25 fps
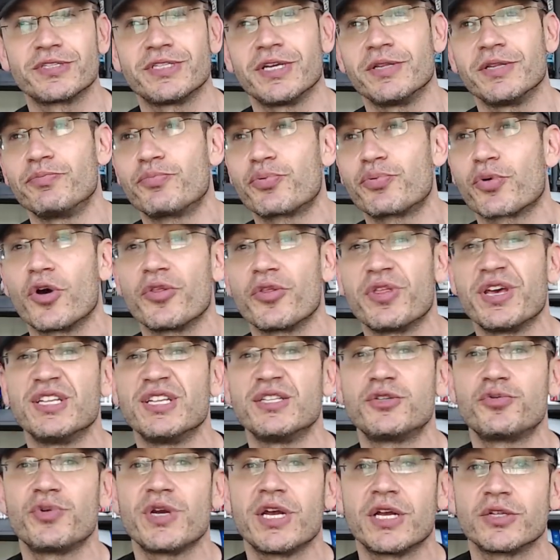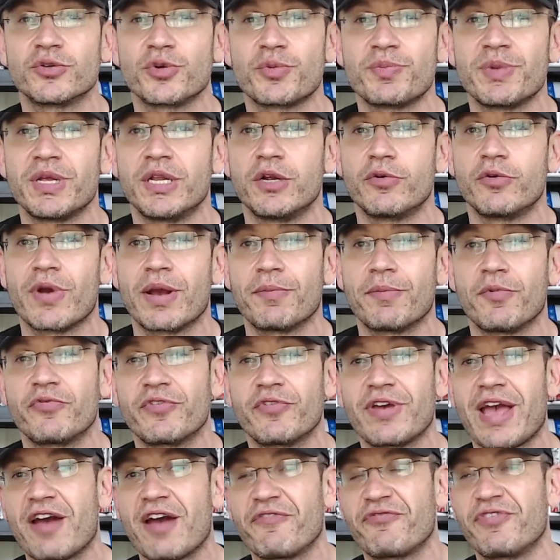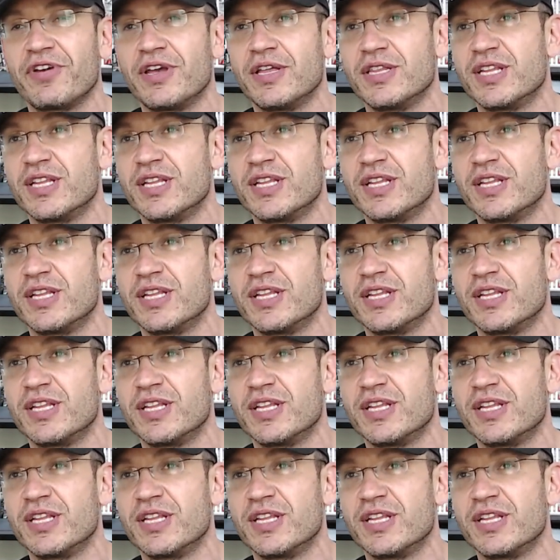and brought in 300 milligrams of caffeine